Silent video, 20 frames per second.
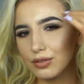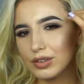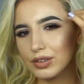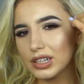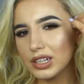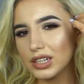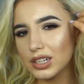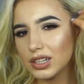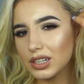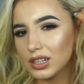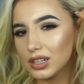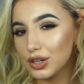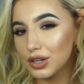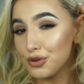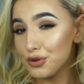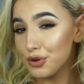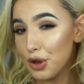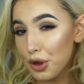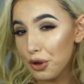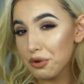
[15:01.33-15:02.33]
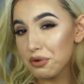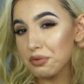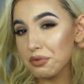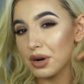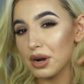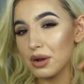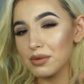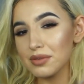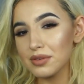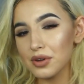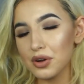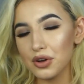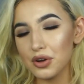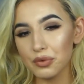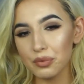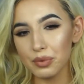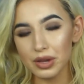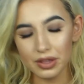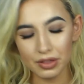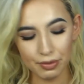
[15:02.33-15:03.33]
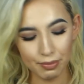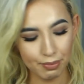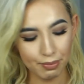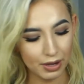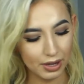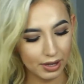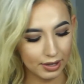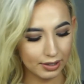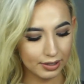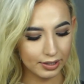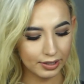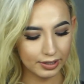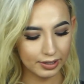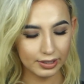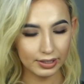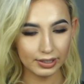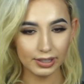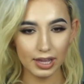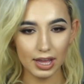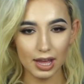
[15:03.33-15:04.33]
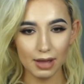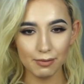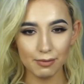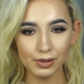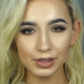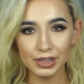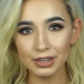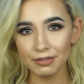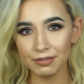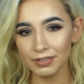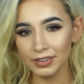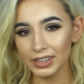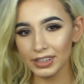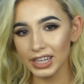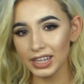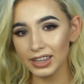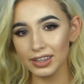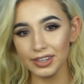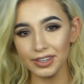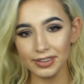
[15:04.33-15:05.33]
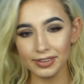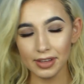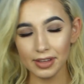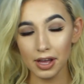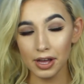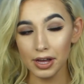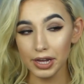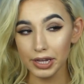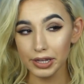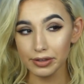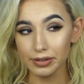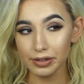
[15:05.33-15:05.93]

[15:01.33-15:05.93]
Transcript: really know where I was going with, but I'm really feeling these eyes.